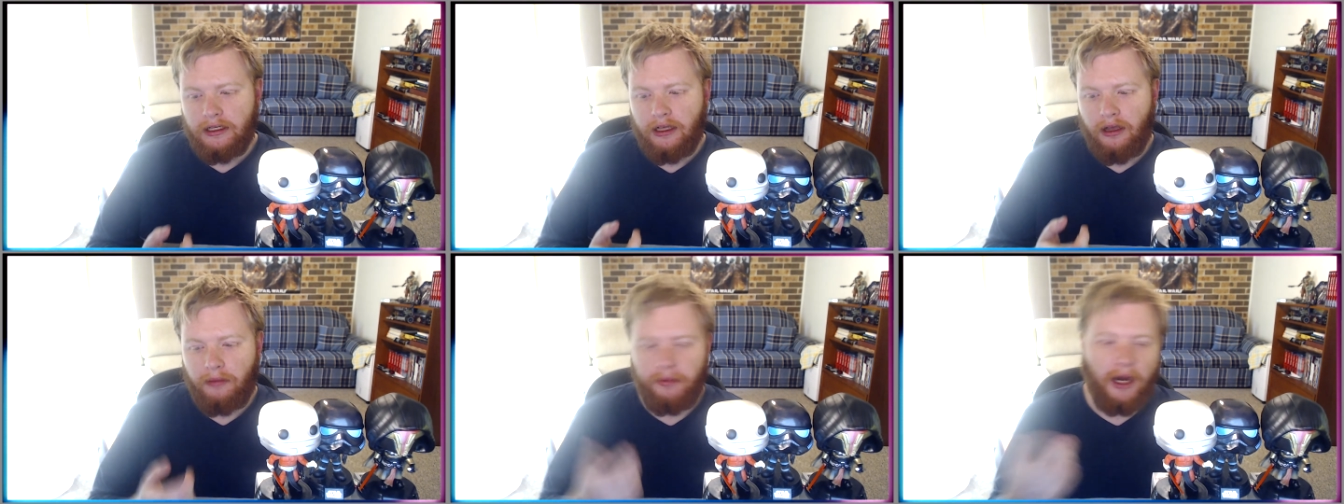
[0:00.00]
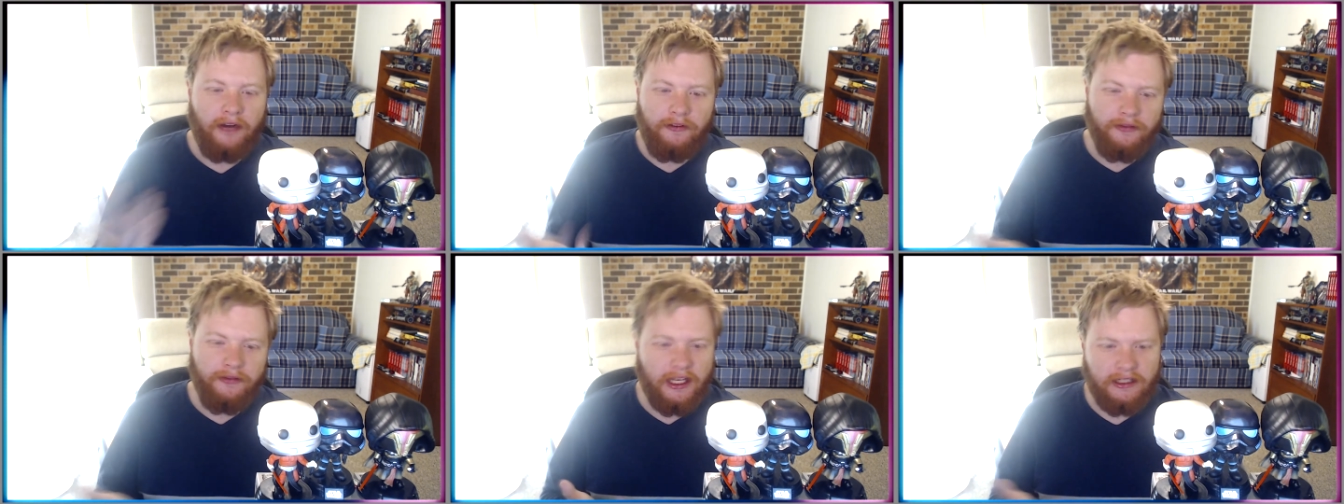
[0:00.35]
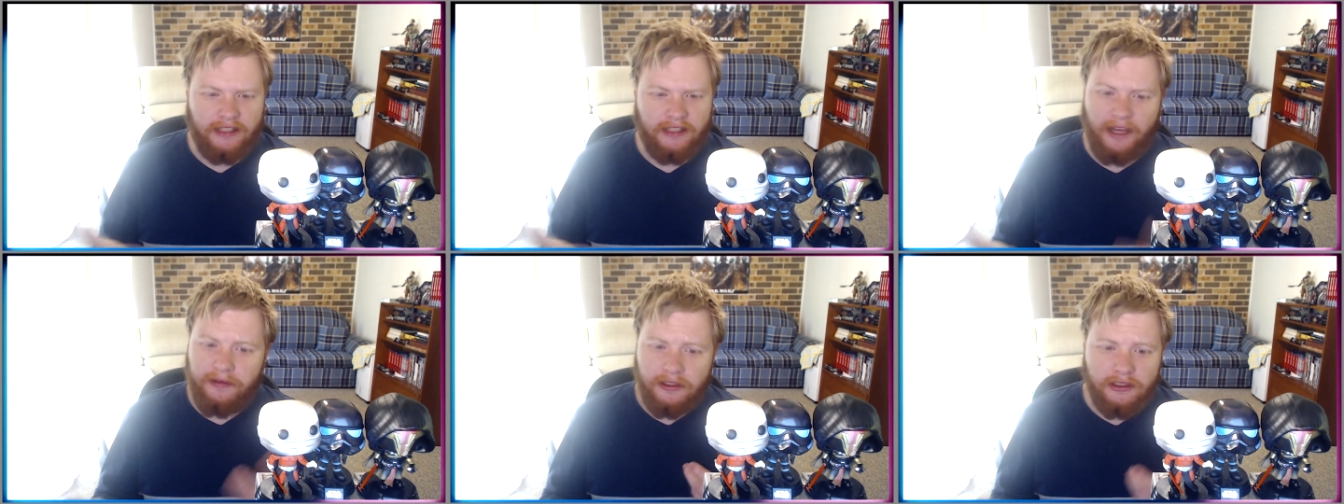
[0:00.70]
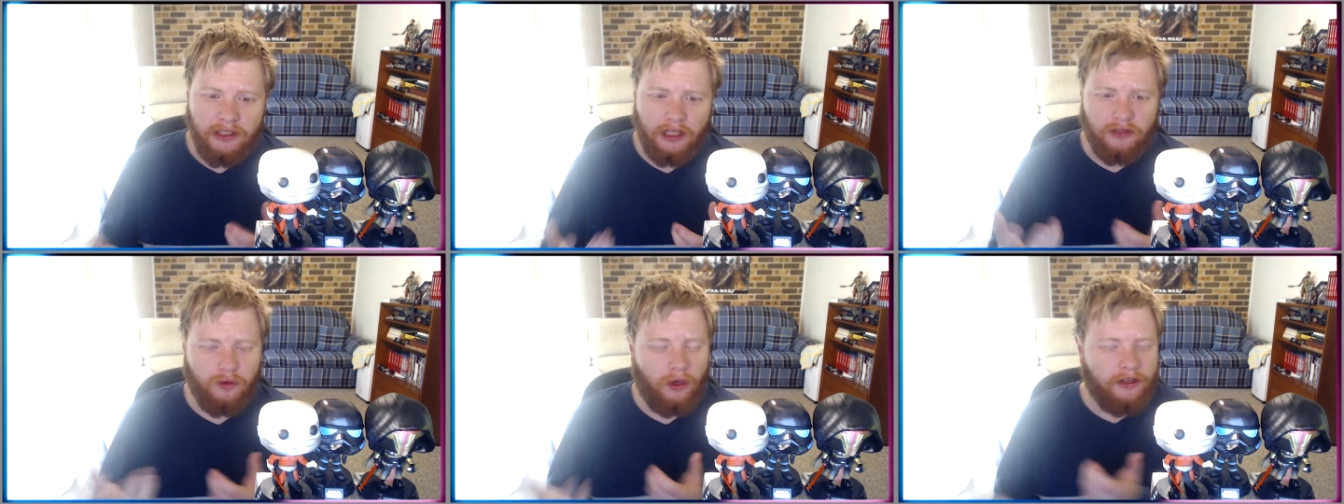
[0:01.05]
Apart from the exceptions,
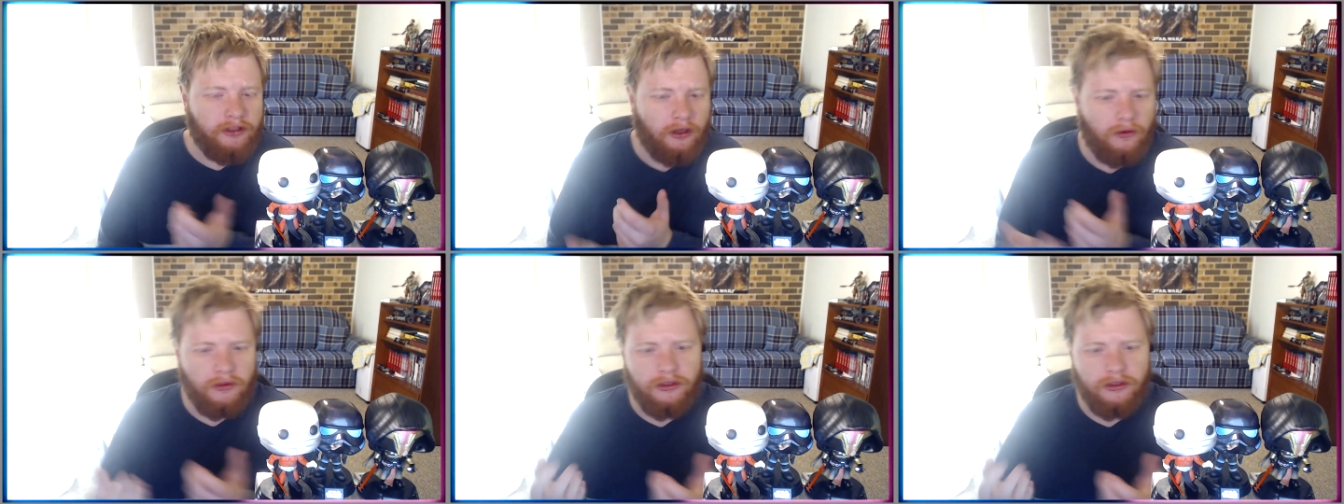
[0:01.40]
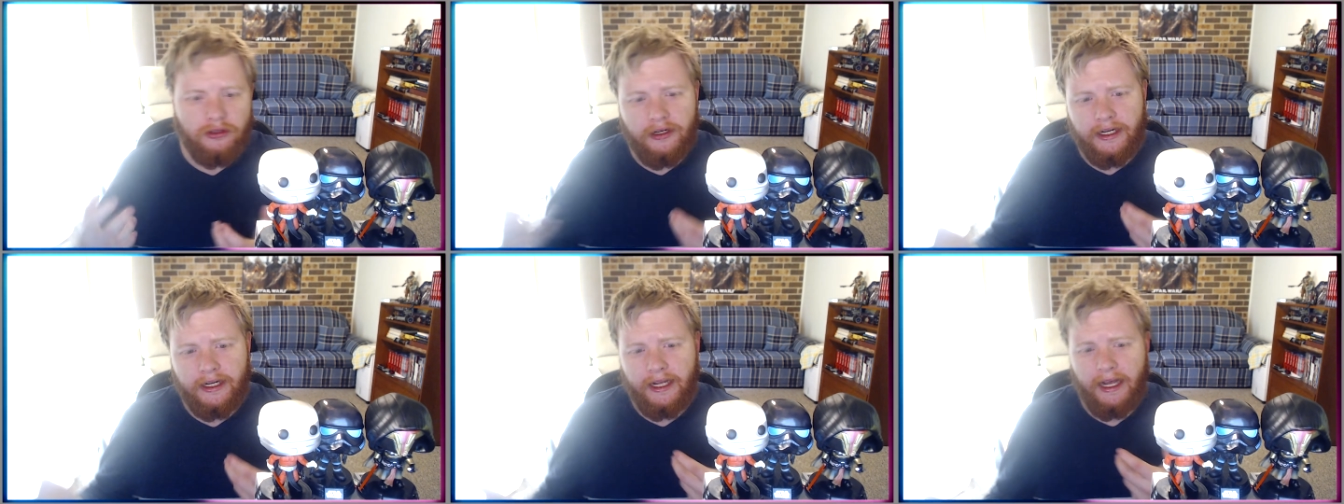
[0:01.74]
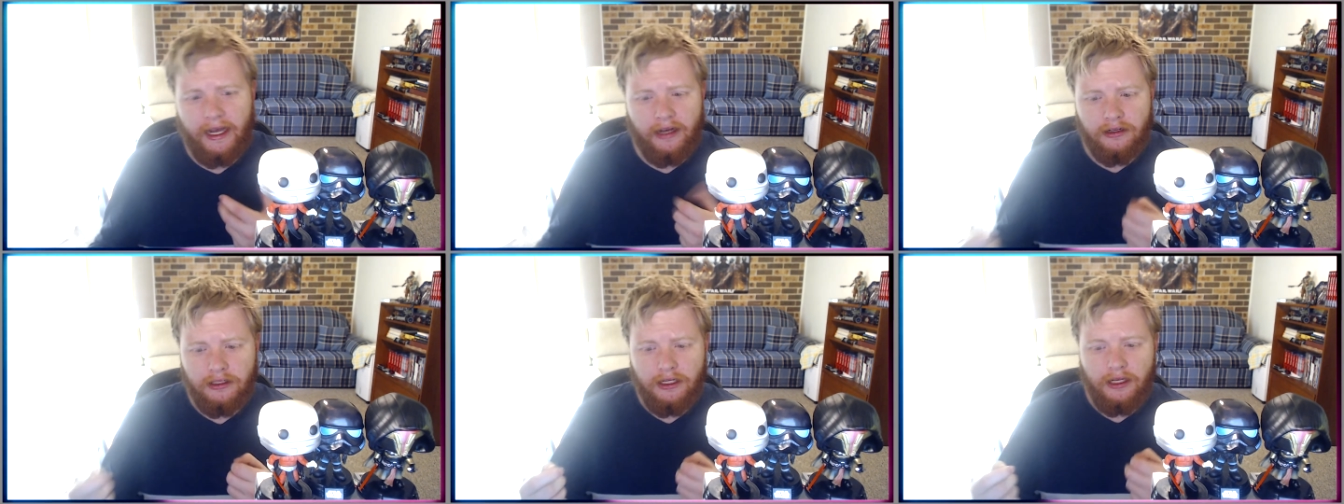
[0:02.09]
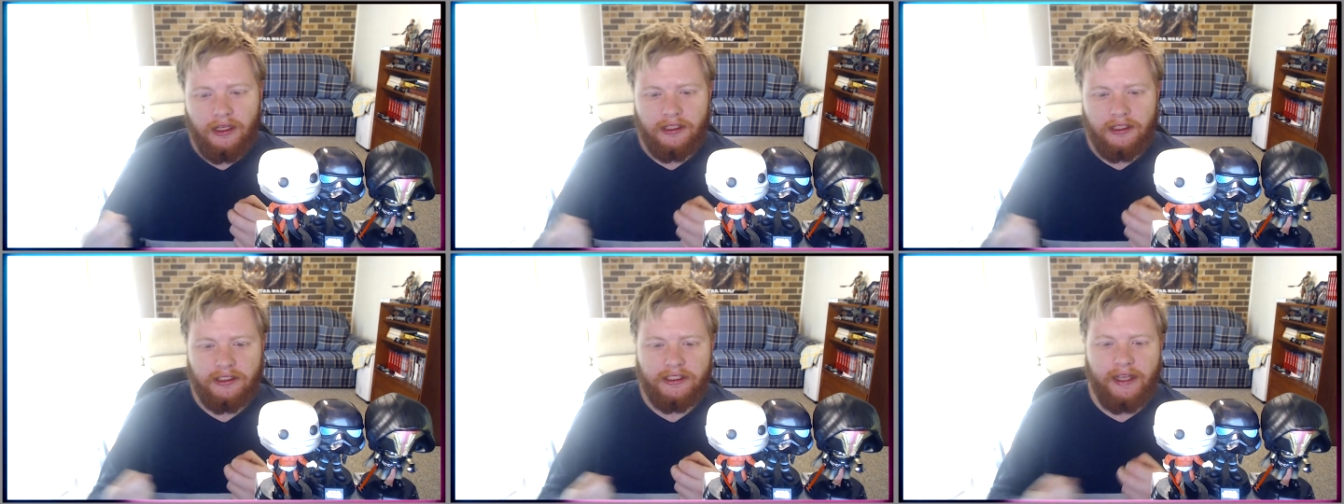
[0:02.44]
like SWTOR was already out,
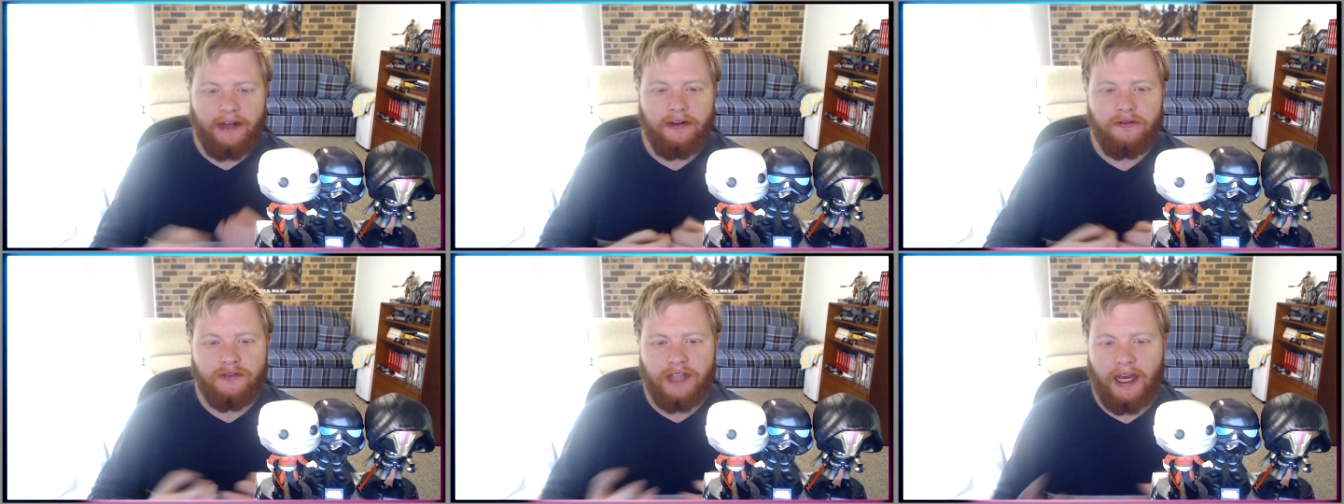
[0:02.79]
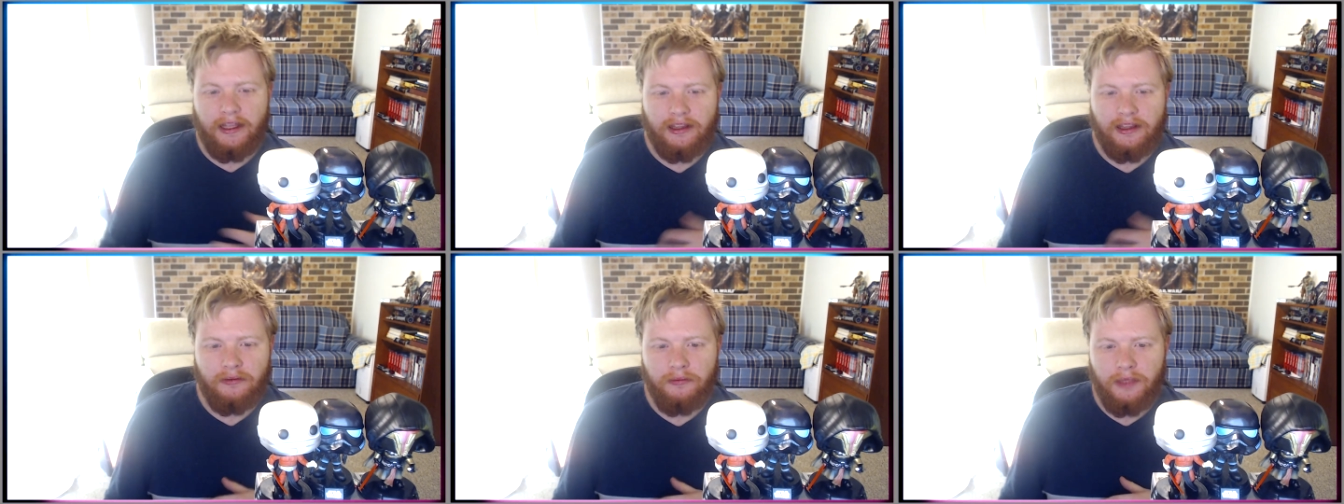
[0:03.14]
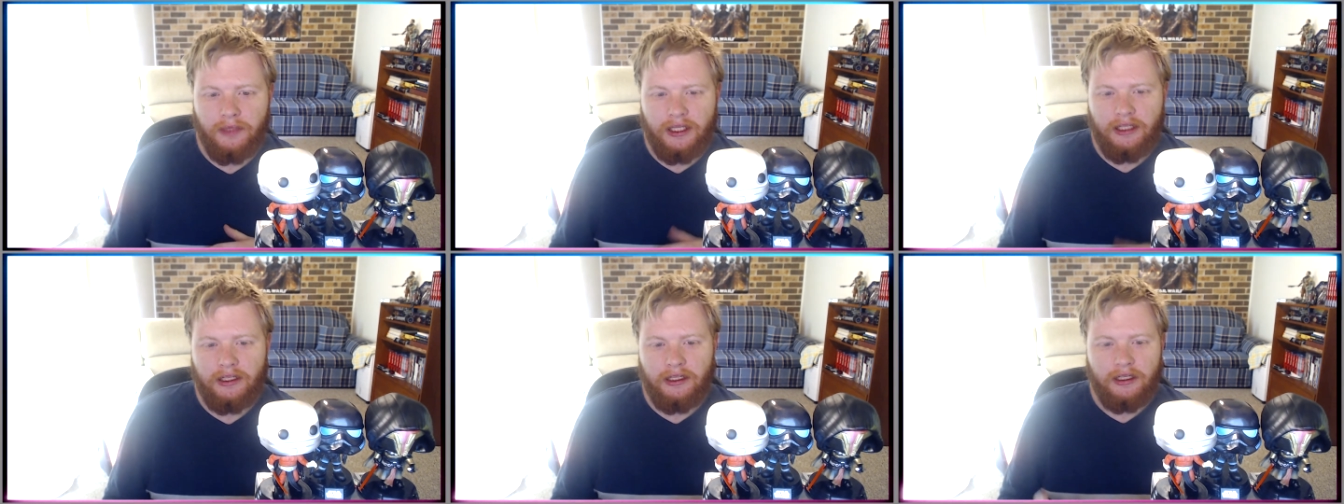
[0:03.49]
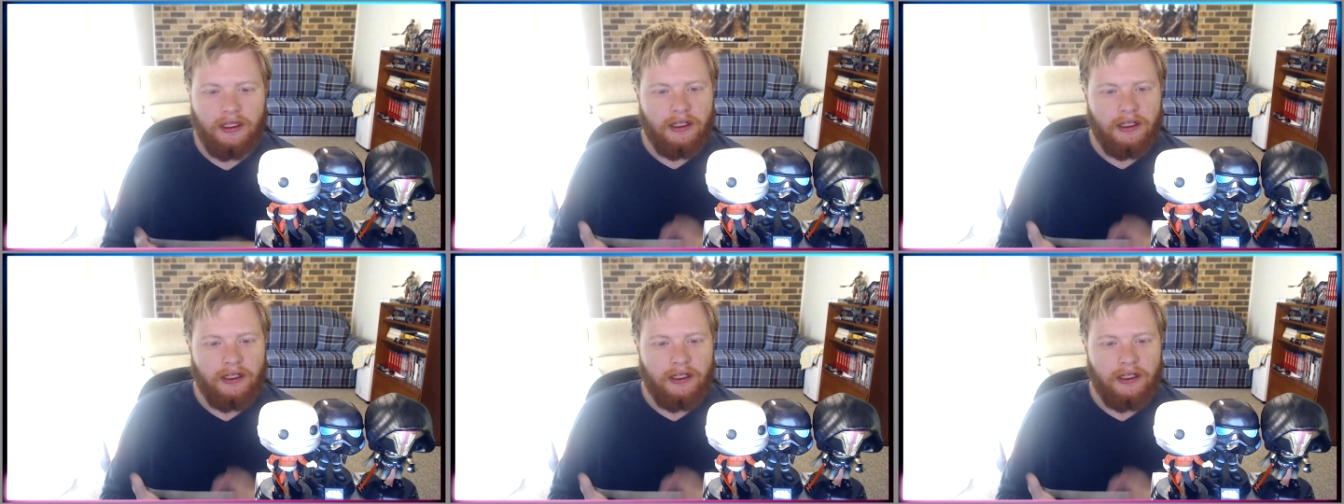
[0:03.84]
Son of Dathomir